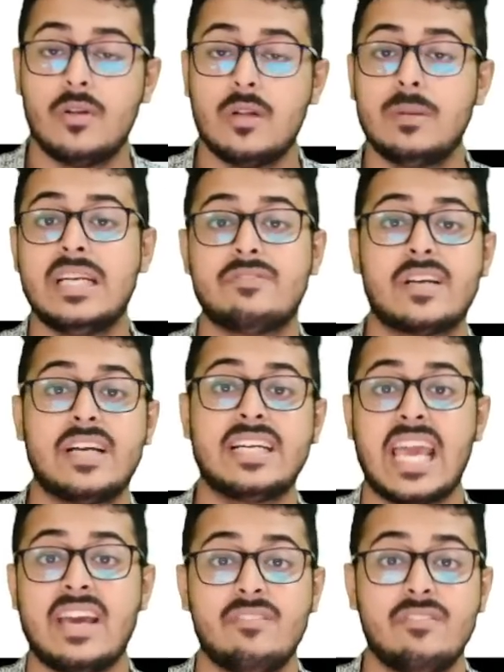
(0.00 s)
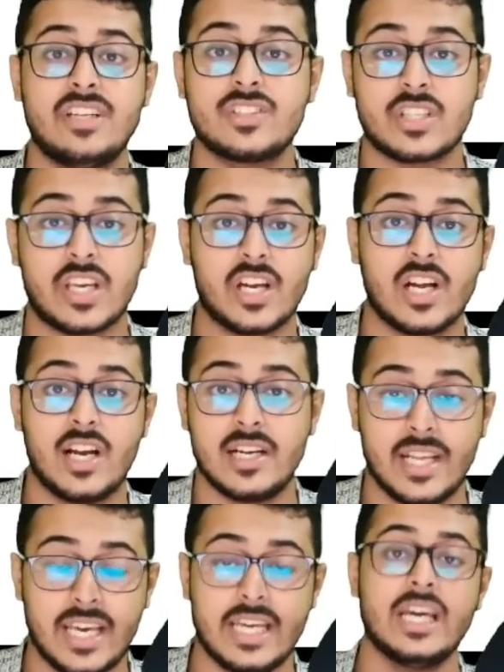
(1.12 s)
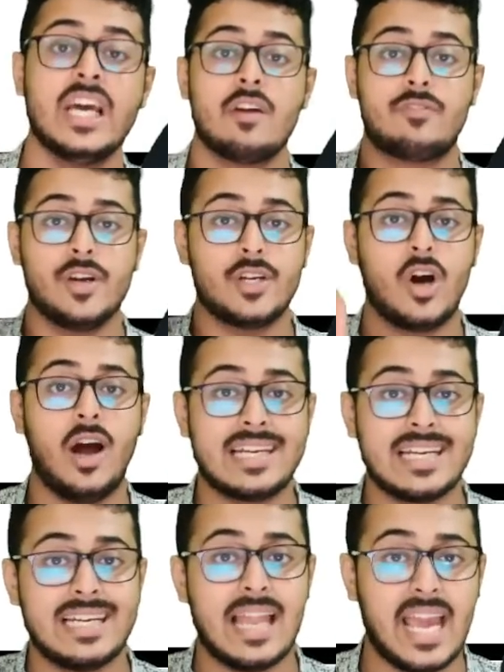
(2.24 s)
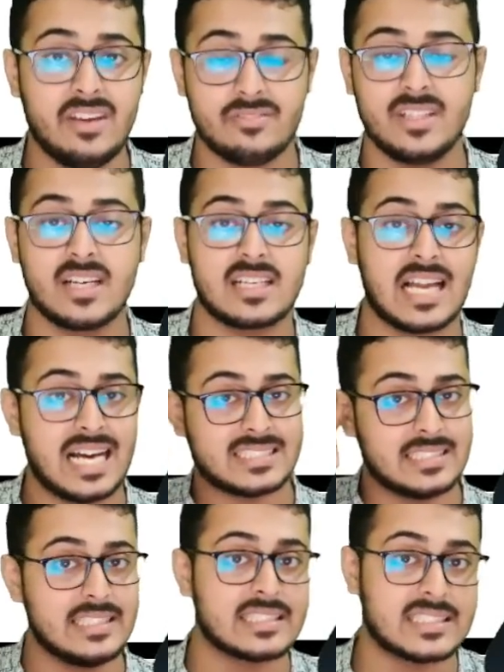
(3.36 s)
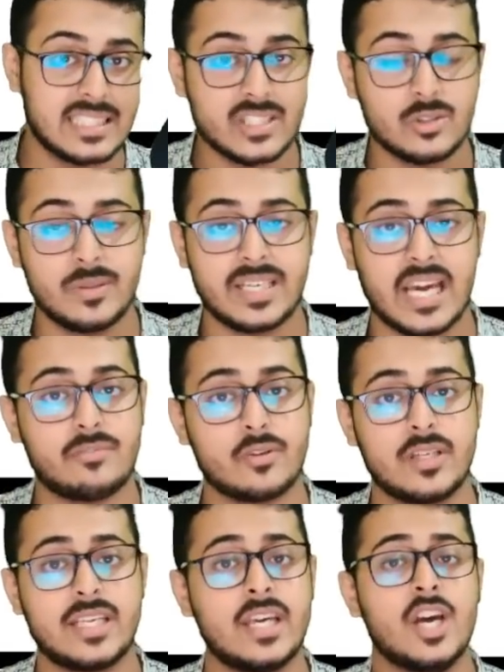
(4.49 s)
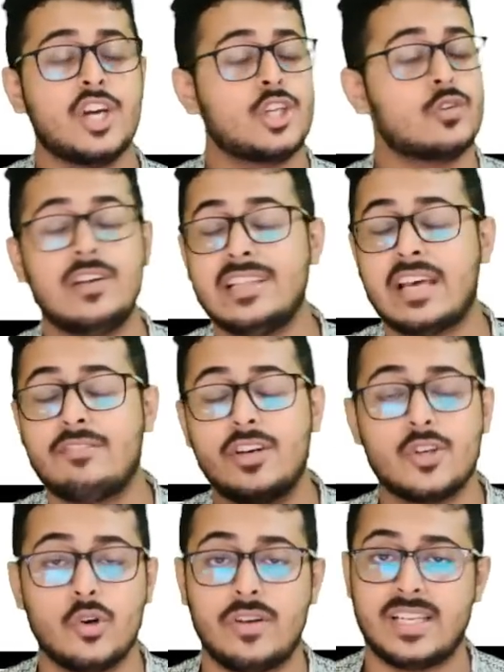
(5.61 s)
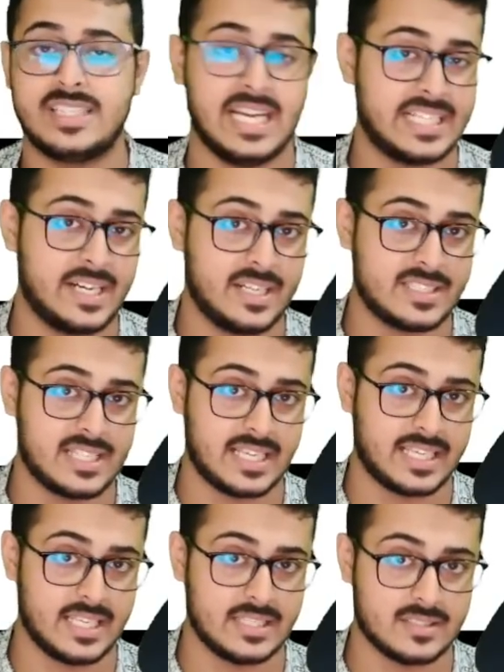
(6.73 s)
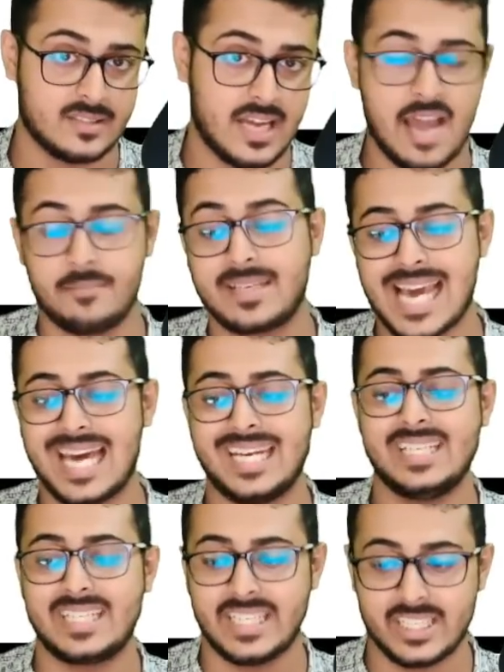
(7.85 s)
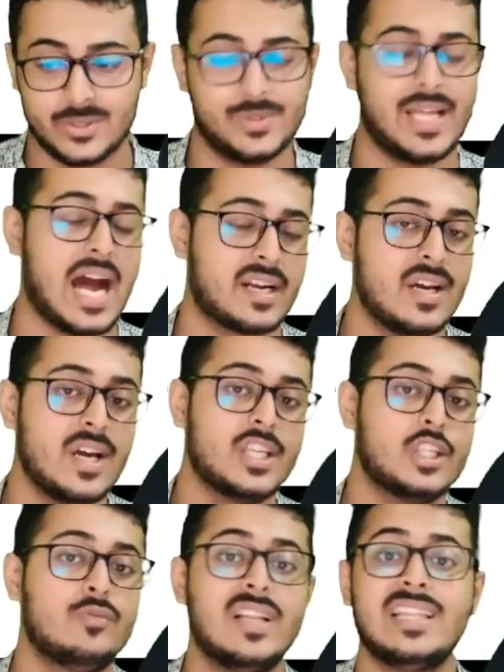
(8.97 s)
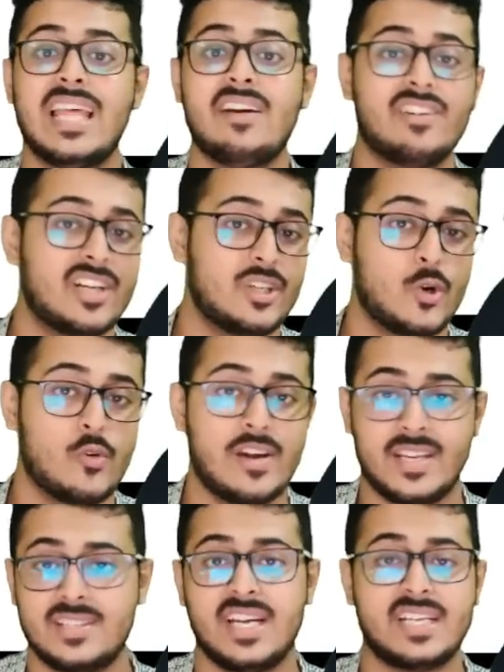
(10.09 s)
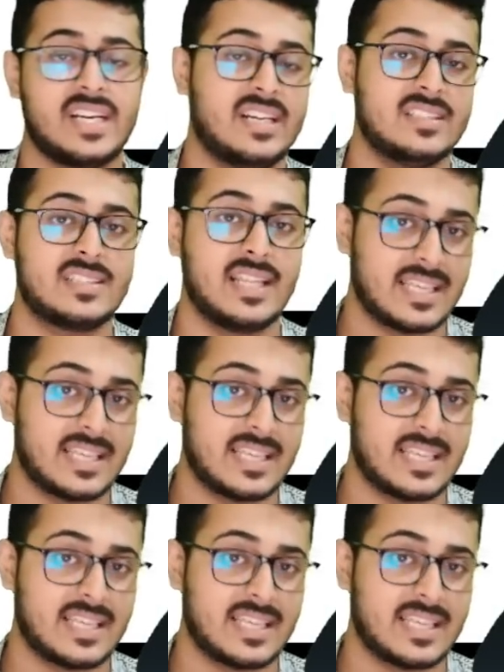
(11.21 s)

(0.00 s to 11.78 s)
will be different every single day. If you're not live in the class listening to me carefully, you will never know where the attendance link is. I'm guaranteeing you that. You will never know where the attendance link